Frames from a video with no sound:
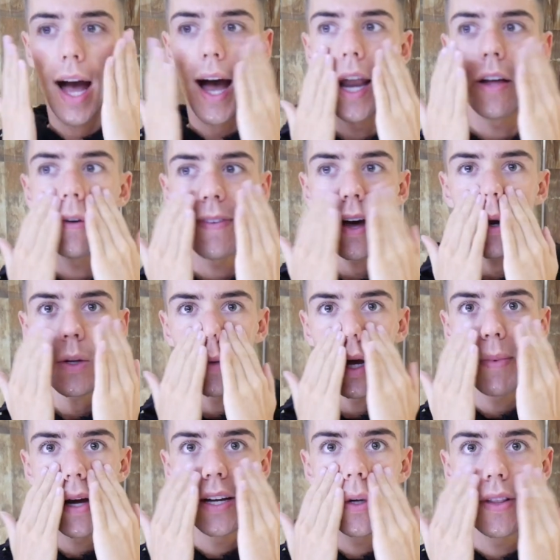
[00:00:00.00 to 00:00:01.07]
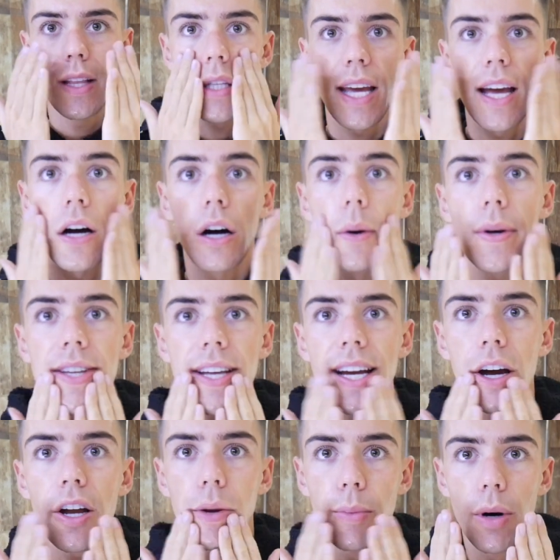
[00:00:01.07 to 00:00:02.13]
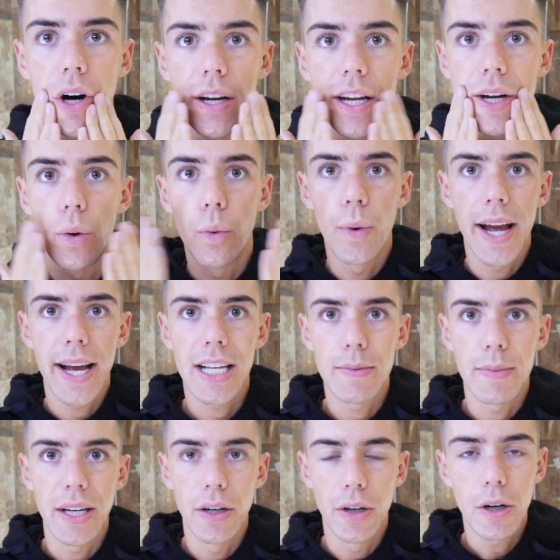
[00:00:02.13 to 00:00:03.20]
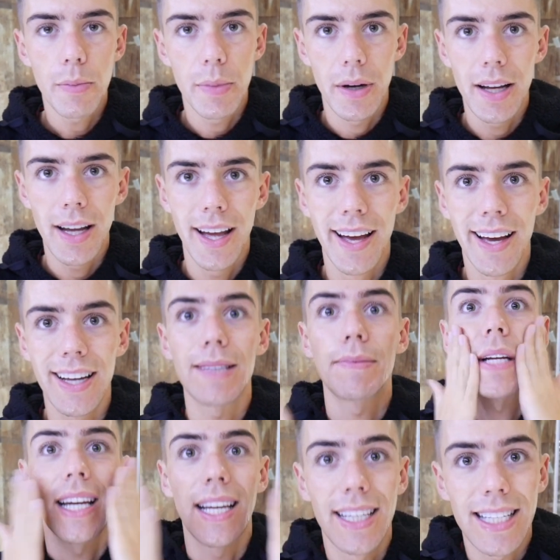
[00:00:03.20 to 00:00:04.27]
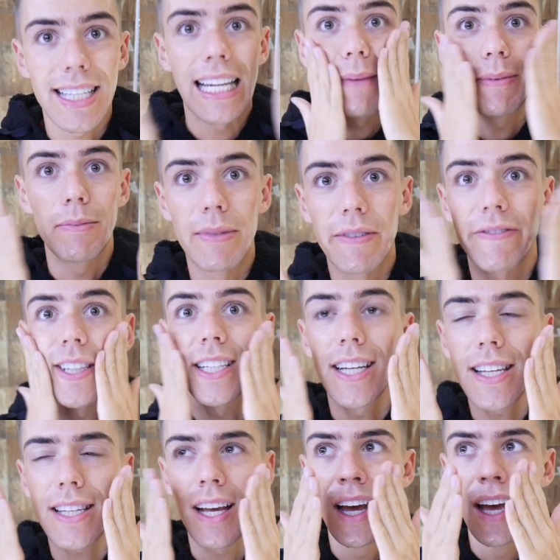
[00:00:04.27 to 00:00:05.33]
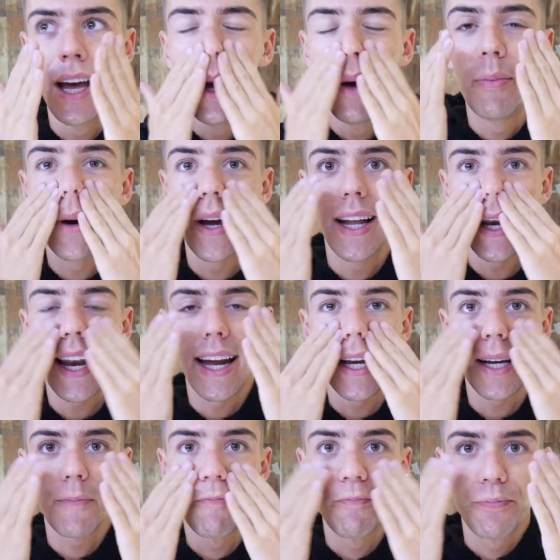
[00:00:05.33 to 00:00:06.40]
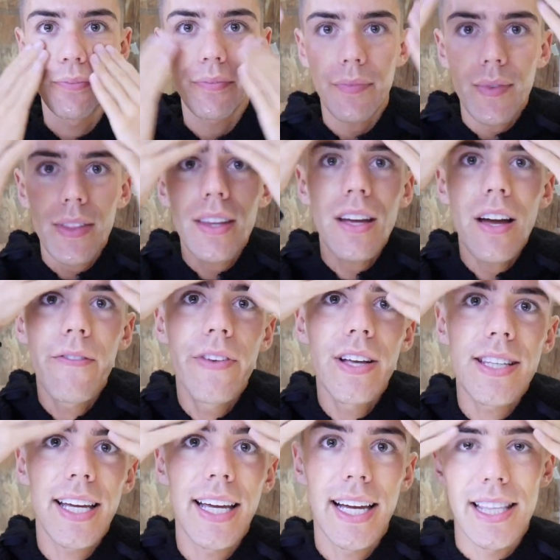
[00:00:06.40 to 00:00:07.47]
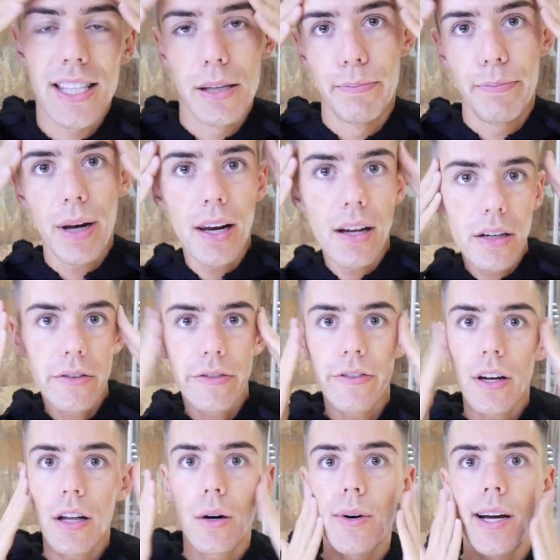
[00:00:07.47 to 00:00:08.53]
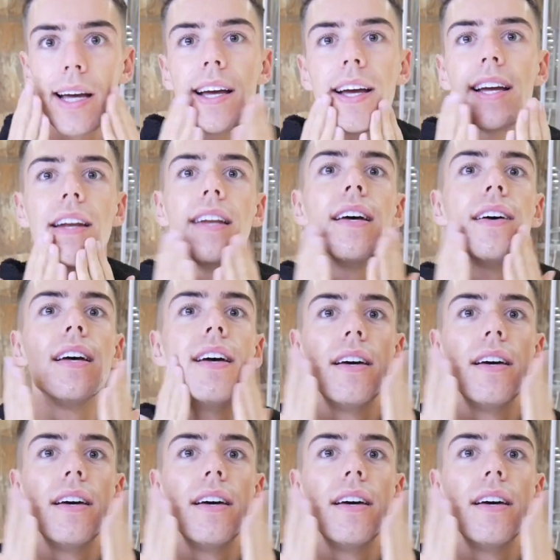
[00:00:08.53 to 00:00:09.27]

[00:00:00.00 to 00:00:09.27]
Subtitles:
and I found as well by doing it almost like on a morning wakes me up because I'm like slapping my face, but it like feels like it gets the blood flowing.